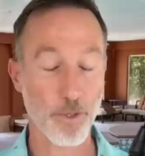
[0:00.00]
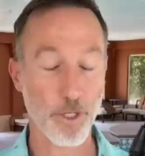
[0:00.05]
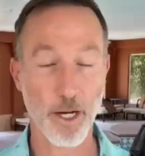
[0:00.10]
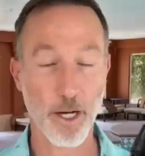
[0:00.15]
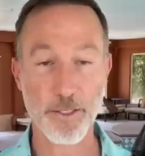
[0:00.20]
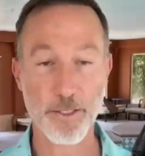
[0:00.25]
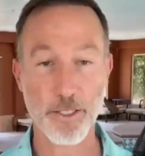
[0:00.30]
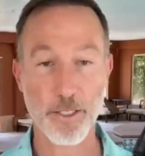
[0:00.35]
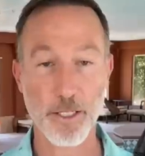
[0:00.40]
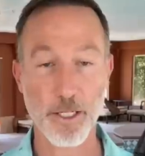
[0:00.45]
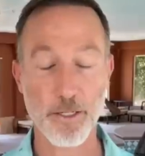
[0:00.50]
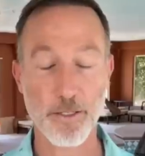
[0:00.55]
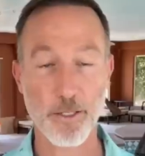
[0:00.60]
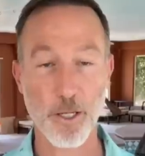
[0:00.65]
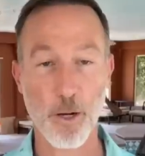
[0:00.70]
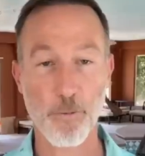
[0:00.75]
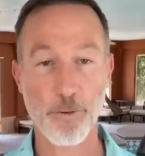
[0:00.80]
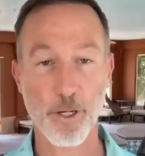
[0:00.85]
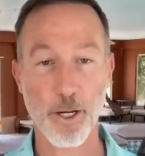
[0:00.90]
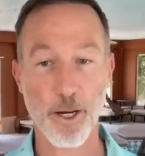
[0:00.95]
custody,
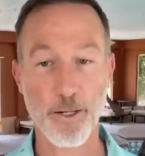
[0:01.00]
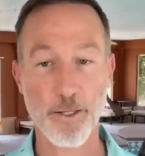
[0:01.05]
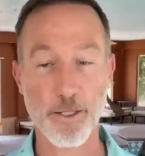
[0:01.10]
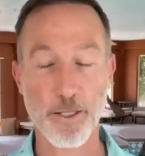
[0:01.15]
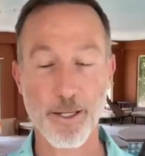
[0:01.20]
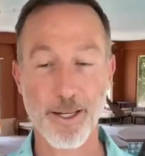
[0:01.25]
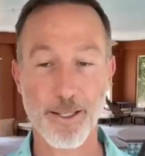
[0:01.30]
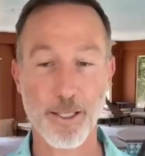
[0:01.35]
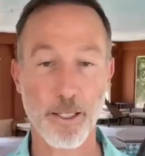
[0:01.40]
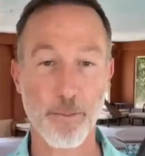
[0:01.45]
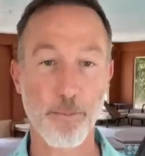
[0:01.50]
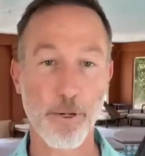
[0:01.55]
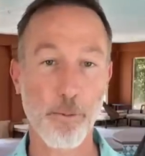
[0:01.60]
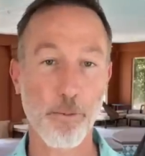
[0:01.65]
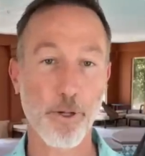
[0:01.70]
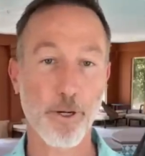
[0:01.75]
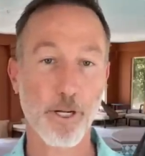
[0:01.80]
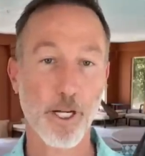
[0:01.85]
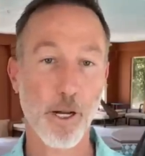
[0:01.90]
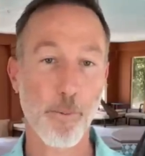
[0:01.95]
self-custody. I think the people
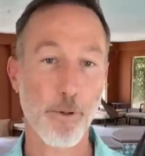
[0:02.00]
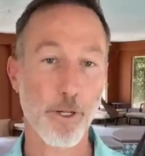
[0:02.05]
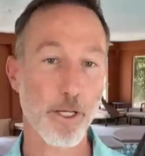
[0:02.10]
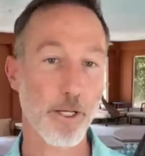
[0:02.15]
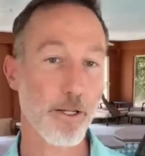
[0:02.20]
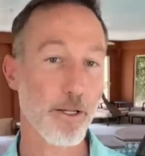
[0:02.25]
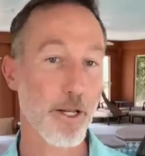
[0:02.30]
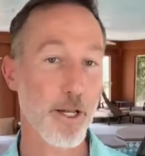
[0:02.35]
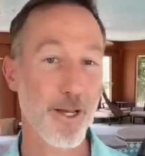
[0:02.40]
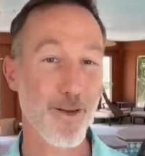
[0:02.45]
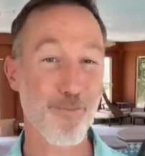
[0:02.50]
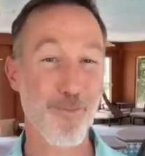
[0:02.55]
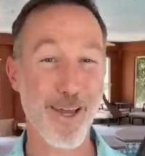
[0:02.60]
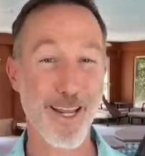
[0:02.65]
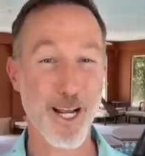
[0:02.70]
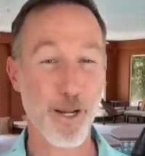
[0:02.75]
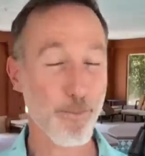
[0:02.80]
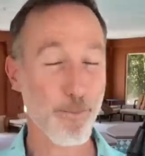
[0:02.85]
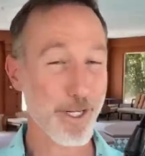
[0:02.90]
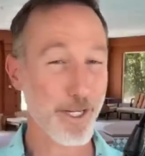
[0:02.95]
that are coming in may
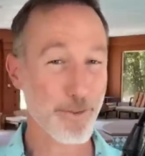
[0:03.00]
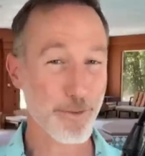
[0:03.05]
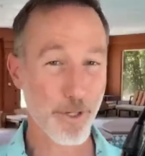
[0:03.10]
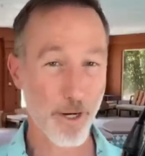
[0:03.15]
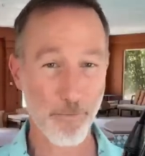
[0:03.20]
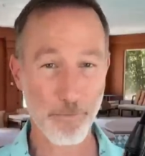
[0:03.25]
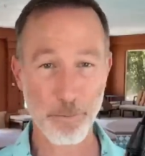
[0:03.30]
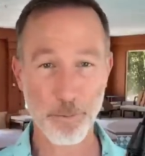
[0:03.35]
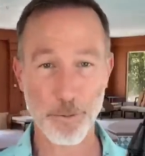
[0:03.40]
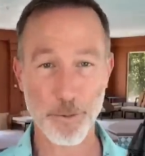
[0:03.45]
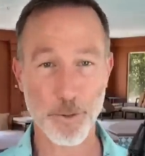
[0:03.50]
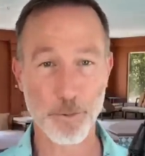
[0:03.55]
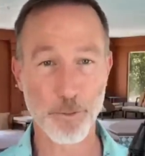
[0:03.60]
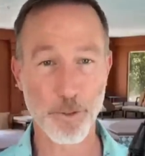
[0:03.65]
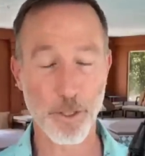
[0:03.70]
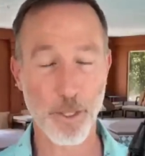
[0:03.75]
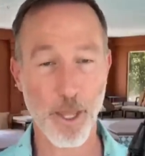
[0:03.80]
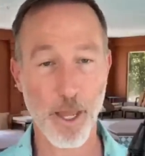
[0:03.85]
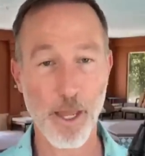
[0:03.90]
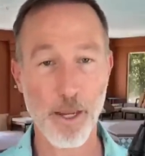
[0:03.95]
not be as comfortable
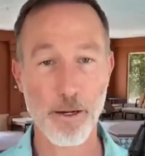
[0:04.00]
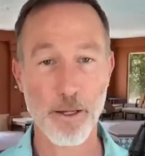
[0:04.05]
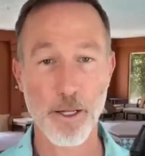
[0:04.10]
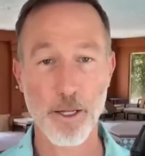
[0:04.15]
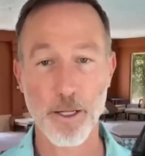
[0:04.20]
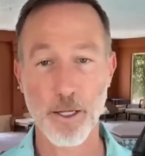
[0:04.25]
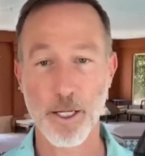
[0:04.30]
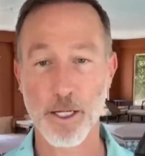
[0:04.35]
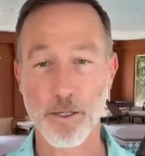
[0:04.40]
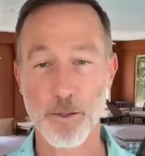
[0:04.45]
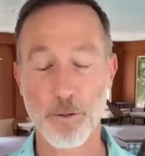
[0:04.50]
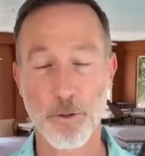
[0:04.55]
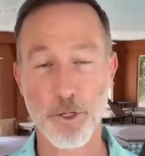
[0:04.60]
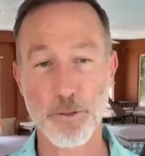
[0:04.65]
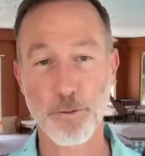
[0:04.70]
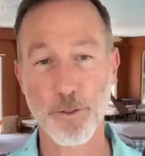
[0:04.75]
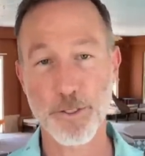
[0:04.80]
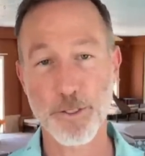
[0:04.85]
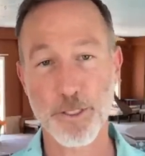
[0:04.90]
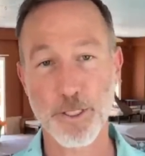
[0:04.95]
doing that. And of
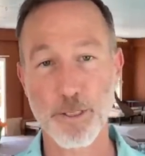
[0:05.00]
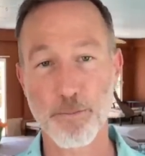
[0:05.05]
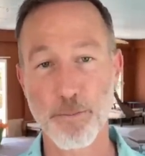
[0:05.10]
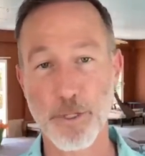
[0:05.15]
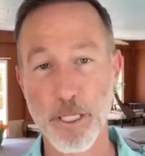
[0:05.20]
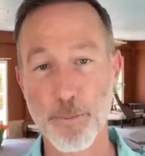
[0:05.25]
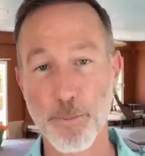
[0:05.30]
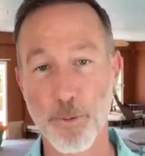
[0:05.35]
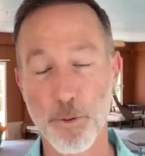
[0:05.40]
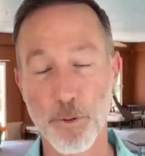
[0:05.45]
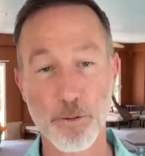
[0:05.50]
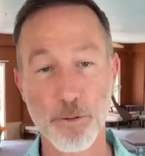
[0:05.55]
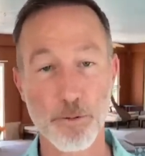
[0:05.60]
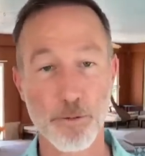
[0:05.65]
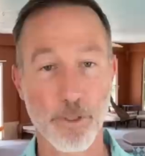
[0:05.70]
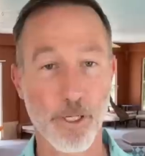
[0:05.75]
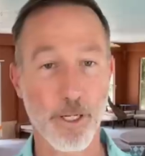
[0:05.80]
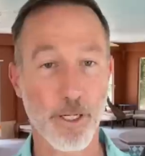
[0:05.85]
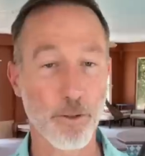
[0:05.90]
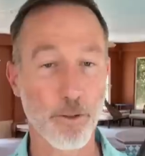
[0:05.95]
course, we've seen people
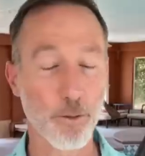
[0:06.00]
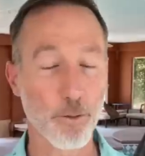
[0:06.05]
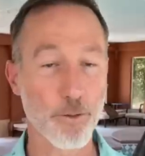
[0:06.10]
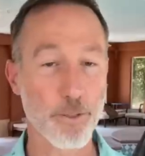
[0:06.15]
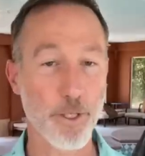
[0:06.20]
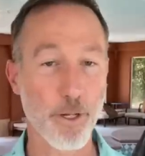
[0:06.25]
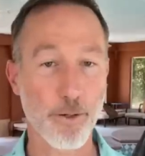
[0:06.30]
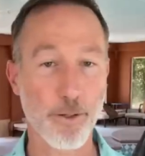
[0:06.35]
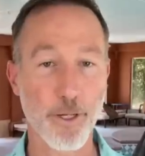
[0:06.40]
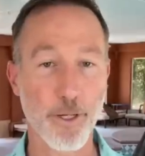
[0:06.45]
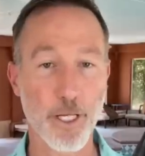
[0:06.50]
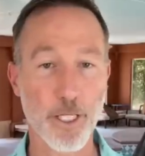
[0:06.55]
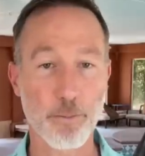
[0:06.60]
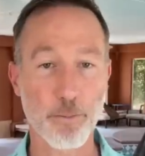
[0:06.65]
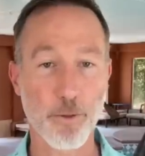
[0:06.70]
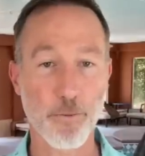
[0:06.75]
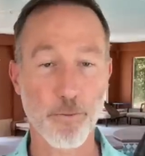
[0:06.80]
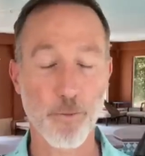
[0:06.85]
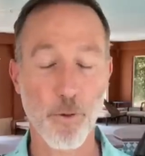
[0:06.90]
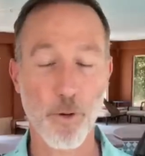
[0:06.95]
uh, lose their keys
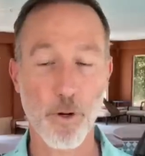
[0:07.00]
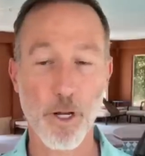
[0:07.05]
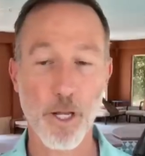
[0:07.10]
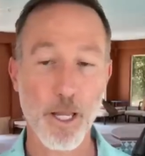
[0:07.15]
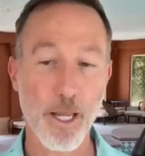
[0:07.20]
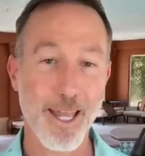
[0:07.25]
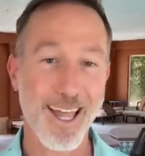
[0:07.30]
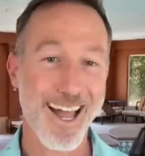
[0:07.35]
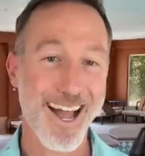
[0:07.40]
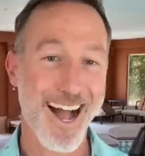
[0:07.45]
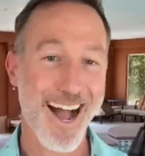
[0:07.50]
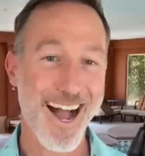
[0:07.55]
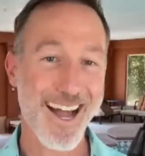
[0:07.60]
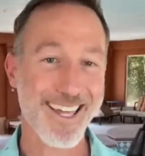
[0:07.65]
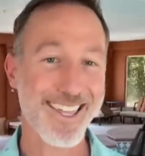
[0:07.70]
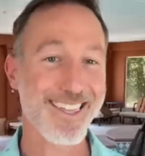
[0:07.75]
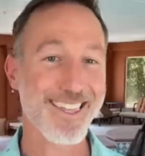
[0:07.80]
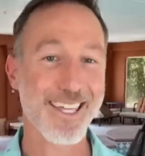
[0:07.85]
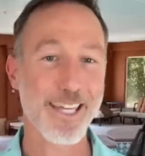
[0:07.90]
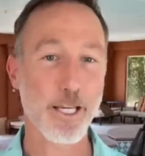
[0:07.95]
before. I
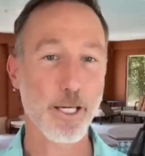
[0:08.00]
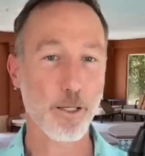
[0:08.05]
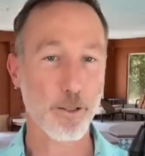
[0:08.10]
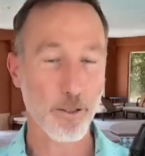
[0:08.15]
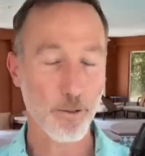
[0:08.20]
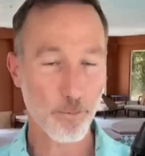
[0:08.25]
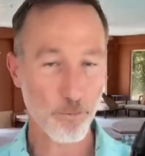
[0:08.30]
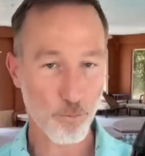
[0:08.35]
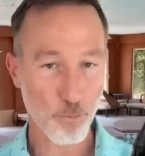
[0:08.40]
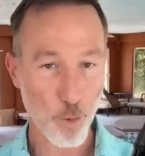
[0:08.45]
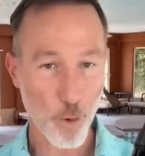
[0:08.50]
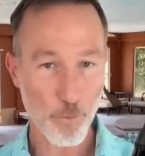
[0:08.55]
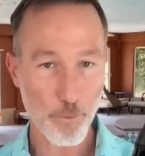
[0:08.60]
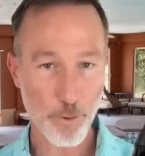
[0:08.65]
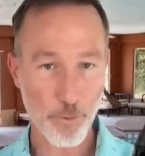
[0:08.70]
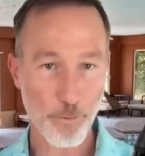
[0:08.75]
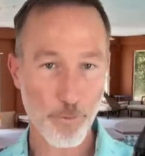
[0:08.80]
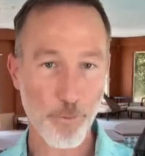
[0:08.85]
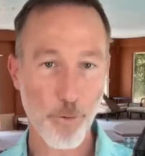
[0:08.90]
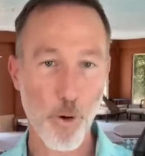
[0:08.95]
think
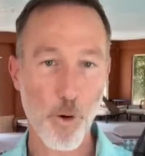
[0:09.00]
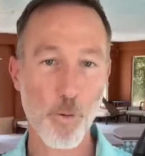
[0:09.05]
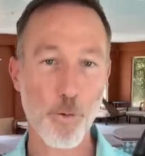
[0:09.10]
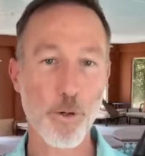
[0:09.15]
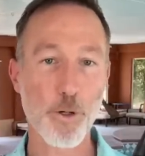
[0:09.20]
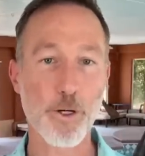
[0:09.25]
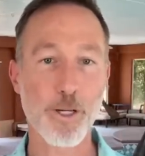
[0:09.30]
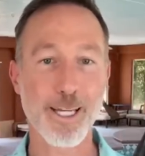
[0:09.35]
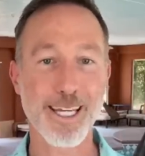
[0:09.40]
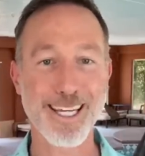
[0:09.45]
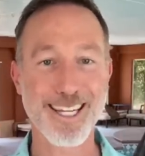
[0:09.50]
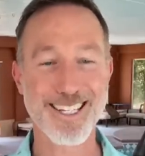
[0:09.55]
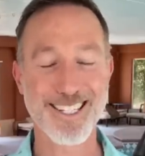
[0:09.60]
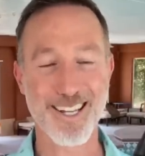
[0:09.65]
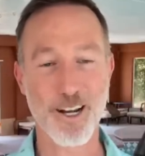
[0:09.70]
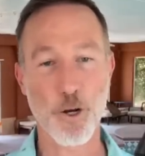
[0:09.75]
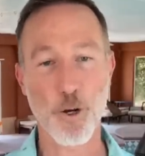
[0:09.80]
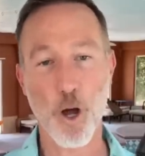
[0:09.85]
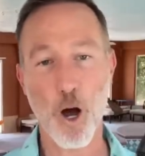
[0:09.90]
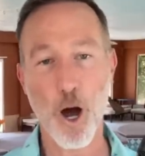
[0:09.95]
moving forward, it is
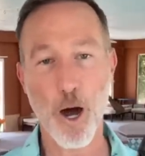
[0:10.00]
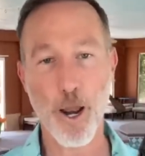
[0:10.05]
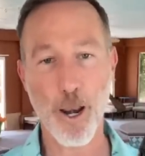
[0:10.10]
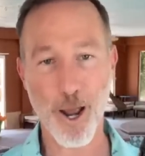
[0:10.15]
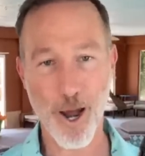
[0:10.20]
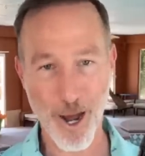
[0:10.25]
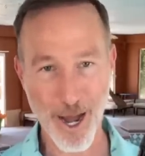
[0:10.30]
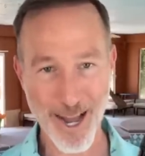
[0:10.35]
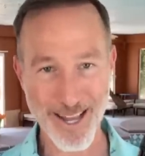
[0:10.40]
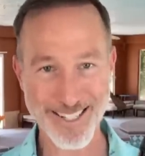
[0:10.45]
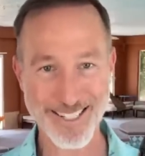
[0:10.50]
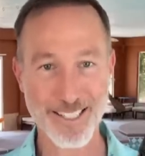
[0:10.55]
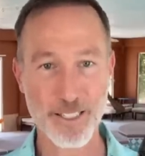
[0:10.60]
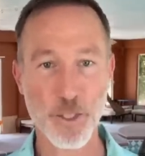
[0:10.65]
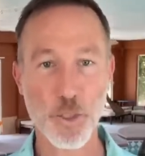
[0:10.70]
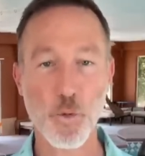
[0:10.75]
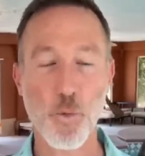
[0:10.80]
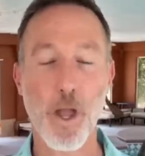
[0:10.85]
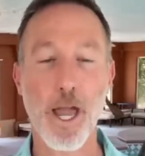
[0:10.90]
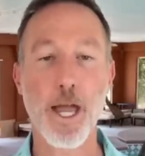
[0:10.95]
on, on us
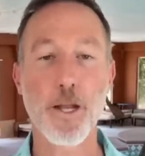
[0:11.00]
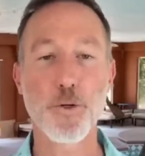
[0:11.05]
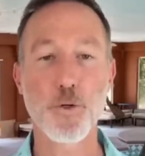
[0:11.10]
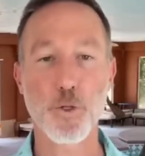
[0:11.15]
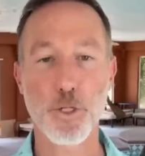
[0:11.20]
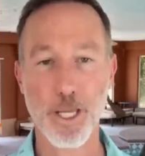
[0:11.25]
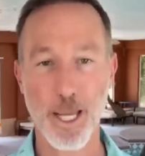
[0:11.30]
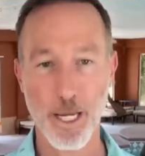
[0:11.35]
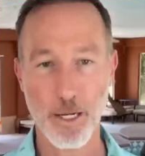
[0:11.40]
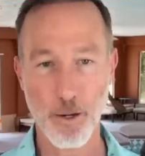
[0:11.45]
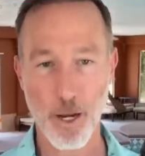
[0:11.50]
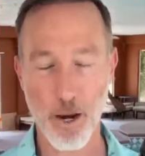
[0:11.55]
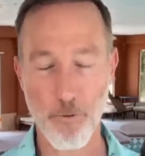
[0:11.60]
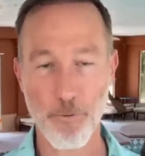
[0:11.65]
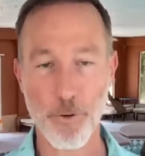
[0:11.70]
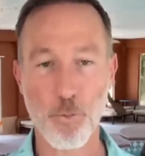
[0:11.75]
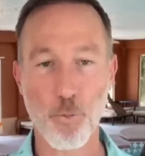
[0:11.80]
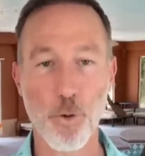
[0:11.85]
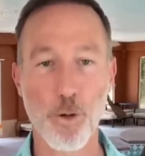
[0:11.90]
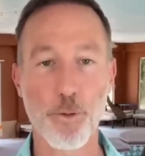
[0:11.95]
to educate
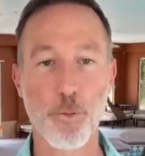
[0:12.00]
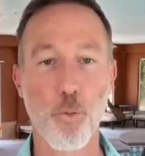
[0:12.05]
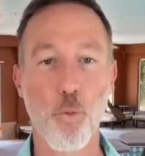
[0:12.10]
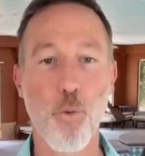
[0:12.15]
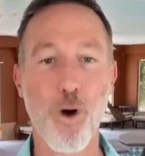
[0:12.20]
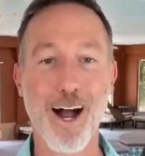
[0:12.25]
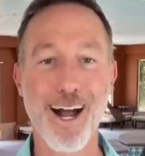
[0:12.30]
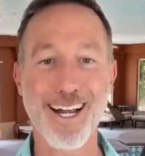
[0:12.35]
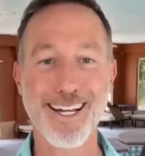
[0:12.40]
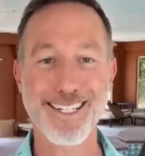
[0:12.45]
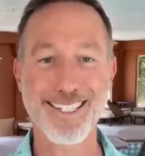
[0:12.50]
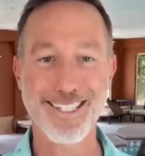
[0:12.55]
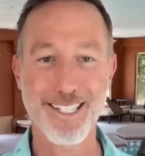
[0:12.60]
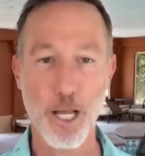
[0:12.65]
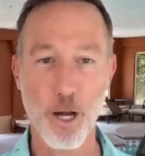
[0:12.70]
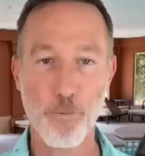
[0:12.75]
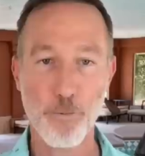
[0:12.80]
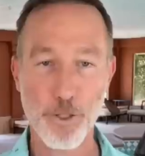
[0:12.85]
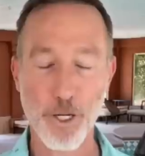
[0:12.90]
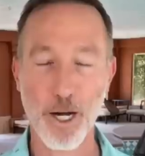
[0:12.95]
everyone why
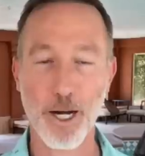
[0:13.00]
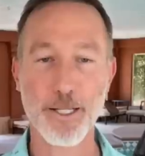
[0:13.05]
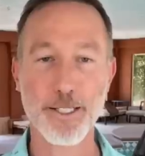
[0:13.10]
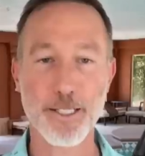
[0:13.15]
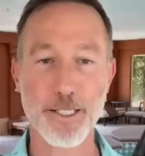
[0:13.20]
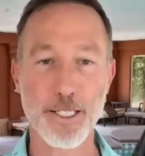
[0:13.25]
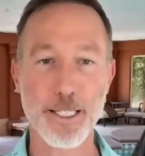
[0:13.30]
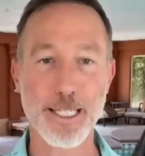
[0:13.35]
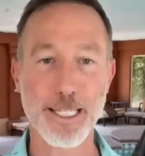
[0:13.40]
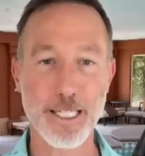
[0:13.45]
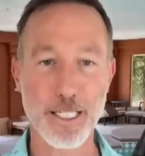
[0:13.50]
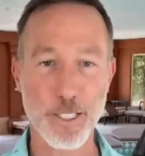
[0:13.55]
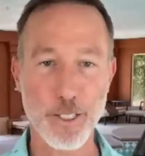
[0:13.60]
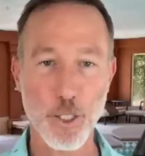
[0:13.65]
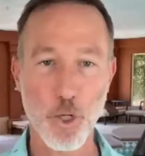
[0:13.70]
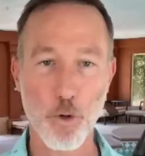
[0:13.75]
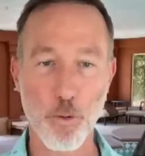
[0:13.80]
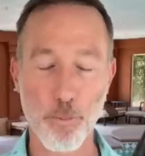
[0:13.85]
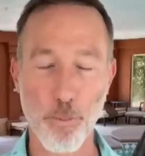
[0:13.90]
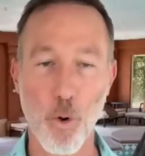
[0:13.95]
self-custody is
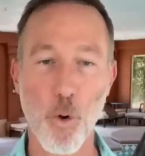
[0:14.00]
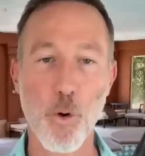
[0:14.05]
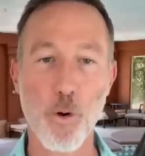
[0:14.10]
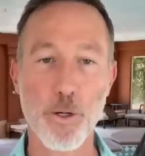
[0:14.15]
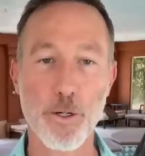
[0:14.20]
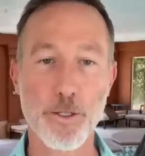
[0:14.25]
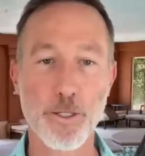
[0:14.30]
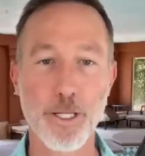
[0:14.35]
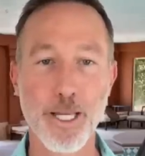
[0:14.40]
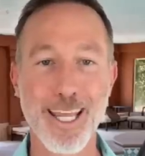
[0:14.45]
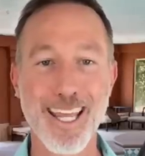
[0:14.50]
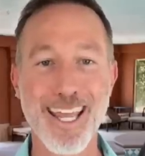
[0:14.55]
so important